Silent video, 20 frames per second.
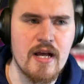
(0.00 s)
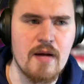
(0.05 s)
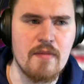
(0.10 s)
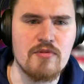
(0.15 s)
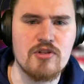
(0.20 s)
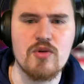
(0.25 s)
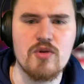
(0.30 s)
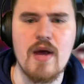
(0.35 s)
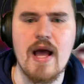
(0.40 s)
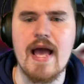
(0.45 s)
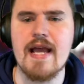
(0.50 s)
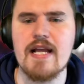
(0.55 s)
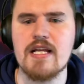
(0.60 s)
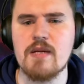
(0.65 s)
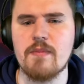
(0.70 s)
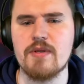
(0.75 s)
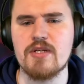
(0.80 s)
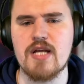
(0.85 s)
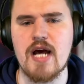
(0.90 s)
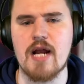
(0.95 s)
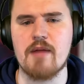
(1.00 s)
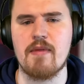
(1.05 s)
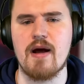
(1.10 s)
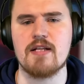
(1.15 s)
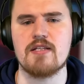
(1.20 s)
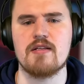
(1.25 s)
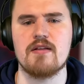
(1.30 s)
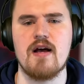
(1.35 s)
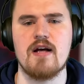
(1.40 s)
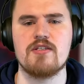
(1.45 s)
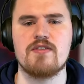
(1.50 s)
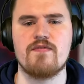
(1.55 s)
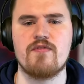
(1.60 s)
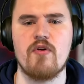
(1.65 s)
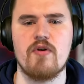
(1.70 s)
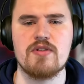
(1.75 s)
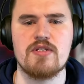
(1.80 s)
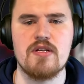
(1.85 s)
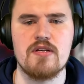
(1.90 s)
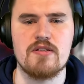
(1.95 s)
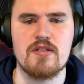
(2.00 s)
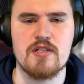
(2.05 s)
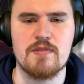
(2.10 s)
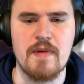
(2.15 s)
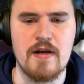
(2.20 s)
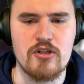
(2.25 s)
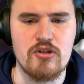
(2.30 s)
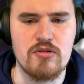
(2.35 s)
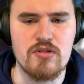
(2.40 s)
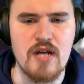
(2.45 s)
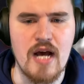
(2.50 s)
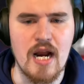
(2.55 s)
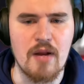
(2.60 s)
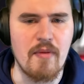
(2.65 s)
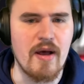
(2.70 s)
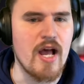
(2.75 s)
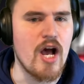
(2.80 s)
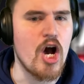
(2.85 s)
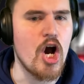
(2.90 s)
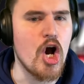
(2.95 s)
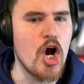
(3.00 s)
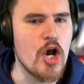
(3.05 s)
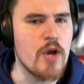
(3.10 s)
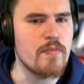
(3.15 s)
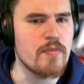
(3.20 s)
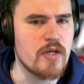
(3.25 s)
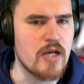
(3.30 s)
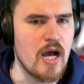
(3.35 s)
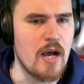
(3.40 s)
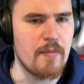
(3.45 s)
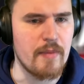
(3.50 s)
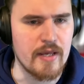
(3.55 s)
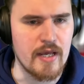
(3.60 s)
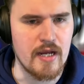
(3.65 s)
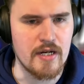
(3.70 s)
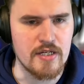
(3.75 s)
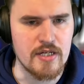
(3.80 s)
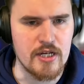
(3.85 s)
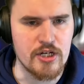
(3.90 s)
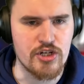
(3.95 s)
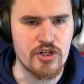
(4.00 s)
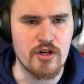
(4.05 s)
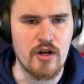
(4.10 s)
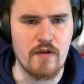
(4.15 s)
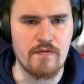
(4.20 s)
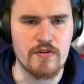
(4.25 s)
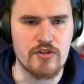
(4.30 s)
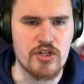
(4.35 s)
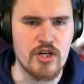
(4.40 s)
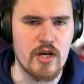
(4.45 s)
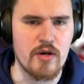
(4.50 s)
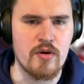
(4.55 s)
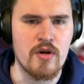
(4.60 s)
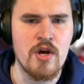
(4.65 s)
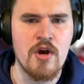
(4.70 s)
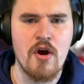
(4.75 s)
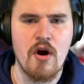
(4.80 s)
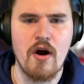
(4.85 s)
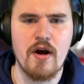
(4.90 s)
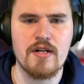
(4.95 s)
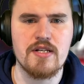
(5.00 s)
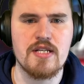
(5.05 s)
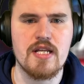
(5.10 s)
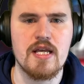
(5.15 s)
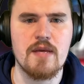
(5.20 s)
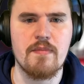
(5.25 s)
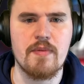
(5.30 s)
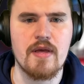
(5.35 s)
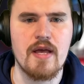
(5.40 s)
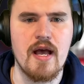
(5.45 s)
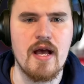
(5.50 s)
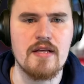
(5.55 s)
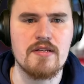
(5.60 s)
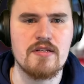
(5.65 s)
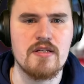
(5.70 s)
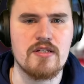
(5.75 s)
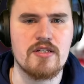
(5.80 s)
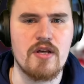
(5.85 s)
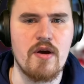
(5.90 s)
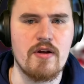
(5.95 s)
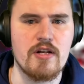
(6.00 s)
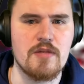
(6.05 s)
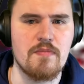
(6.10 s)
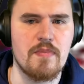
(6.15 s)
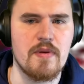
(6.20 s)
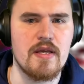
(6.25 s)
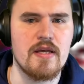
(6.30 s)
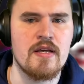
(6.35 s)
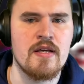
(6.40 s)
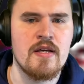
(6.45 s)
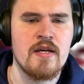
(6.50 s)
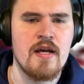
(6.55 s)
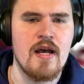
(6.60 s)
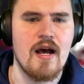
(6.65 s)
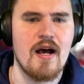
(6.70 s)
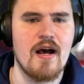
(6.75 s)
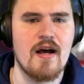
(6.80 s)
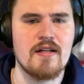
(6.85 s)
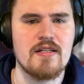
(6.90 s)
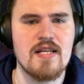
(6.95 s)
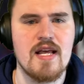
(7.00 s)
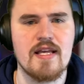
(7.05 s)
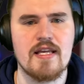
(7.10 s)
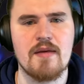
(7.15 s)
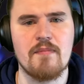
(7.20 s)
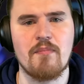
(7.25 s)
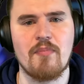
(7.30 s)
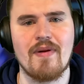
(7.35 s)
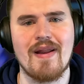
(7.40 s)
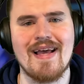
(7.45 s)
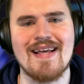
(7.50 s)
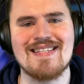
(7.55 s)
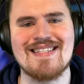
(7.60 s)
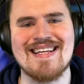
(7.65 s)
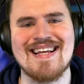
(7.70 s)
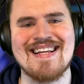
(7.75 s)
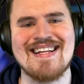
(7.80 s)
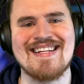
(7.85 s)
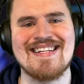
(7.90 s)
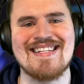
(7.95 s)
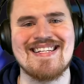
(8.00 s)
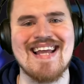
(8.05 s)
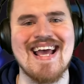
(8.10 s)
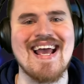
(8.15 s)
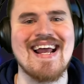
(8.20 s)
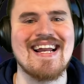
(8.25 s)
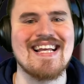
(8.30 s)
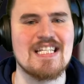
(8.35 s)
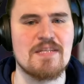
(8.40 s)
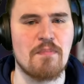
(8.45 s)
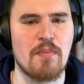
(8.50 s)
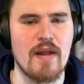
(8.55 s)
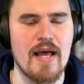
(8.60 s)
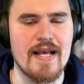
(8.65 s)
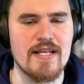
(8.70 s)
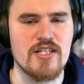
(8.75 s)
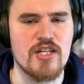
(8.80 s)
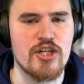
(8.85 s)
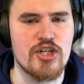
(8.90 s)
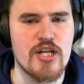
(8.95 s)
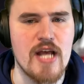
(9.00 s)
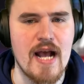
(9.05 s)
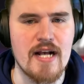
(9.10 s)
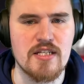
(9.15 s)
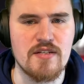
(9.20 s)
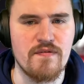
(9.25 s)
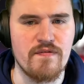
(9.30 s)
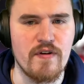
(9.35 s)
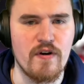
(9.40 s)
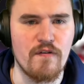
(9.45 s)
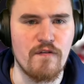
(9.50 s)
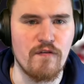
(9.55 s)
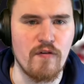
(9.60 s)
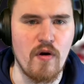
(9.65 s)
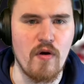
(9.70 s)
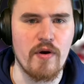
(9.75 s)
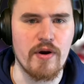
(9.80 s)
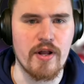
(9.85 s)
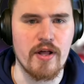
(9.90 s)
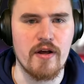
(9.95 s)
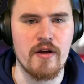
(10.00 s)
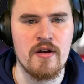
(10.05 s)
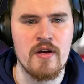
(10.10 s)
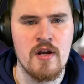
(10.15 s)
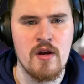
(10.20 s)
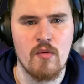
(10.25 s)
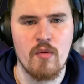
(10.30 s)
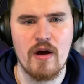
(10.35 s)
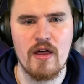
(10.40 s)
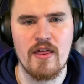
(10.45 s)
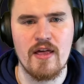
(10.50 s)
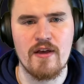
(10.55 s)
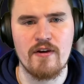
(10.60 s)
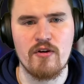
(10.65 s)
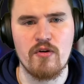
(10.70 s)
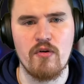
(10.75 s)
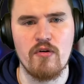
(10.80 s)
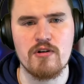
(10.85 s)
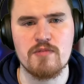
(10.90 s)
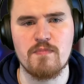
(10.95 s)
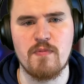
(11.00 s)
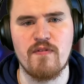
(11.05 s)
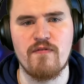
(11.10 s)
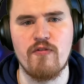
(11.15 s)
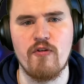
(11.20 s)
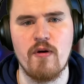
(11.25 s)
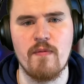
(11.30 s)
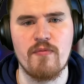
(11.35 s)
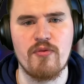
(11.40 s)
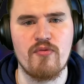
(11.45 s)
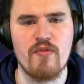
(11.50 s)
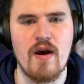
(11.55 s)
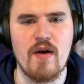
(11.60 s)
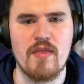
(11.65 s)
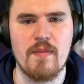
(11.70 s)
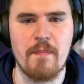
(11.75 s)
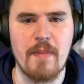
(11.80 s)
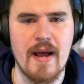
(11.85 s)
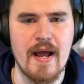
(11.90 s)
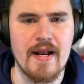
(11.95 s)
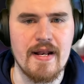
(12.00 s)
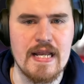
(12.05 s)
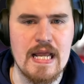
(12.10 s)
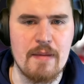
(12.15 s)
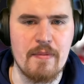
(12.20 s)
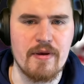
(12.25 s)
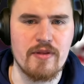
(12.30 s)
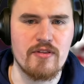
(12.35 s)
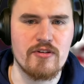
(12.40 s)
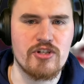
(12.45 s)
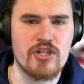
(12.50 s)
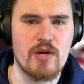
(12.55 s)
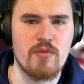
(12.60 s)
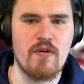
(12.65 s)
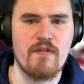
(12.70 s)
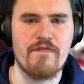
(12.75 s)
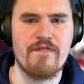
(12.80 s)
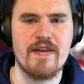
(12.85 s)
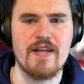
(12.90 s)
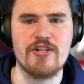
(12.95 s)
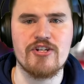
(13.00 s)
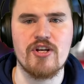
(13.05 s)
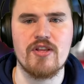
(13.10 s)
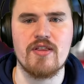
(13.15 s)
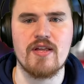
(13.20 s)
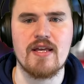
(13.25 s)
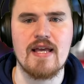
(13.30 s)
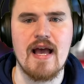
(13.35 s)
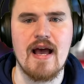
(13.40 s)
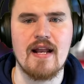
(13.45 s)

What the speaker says: comes to AEW Dynamite tonight. Of course, it's the special Dynamite homecoming edition of the show on TBS. It's going to be taking place in Daly's Place in Jacksonville, Florida, where they, of course, performed throughout the pandemic. The show will feature the